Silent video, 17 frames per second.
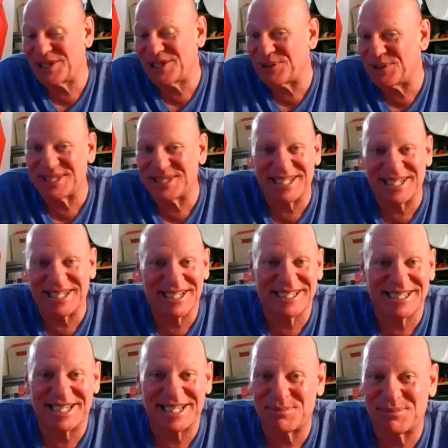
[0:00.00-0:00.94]
couldn't
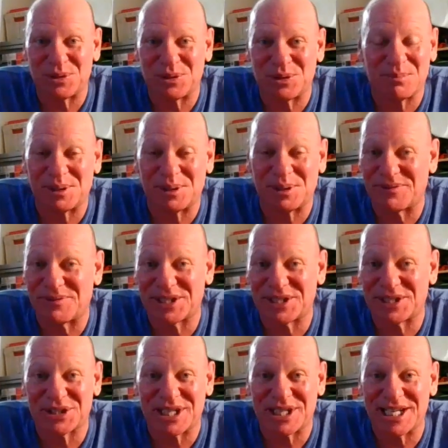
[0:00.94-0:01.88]
accept your bill of
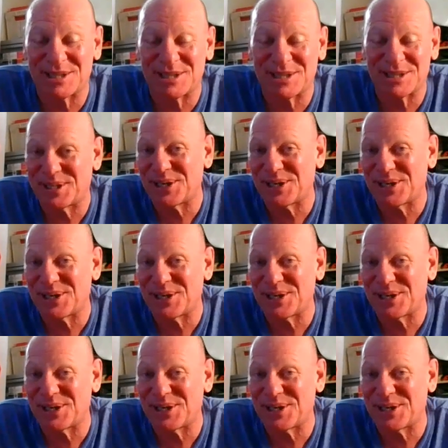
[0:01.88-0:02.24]
exchange,